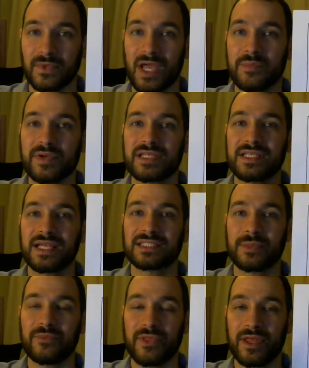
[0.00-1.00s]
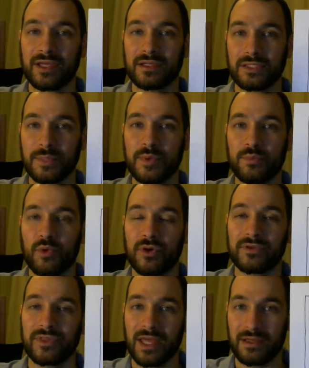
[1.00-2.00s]
I'm going to take something a little bit
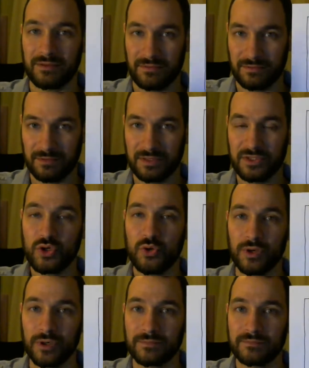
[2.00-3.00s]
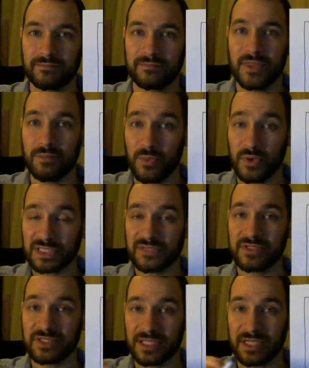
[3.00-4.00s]
more that newer that most
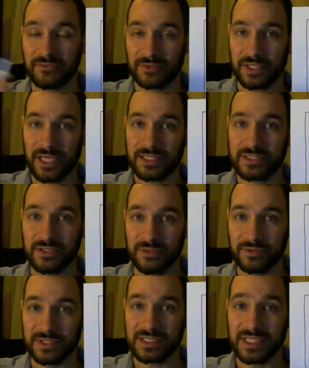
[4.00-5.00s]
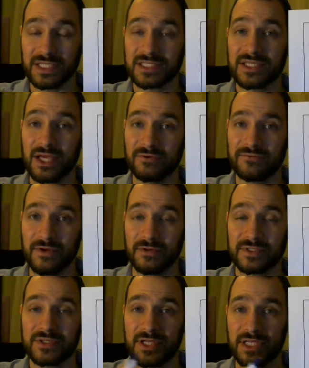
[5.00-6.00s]
of us can relate to and say cell
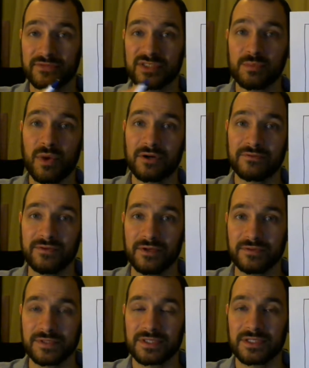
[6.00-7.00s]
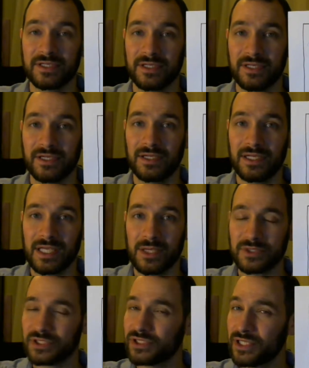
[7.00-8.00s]
phones. Think of smartphones. It
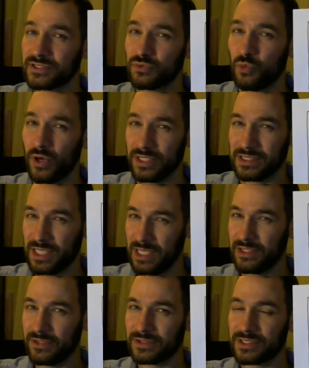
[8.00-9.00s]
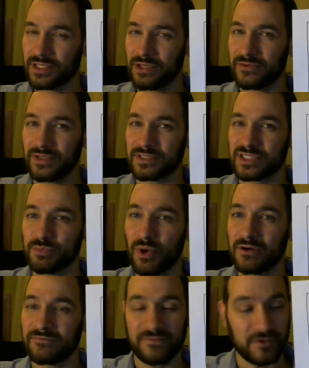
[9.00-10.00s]
was just, what, 10 years ago that
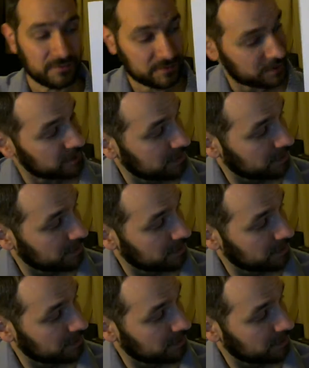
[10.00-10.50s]
smartphones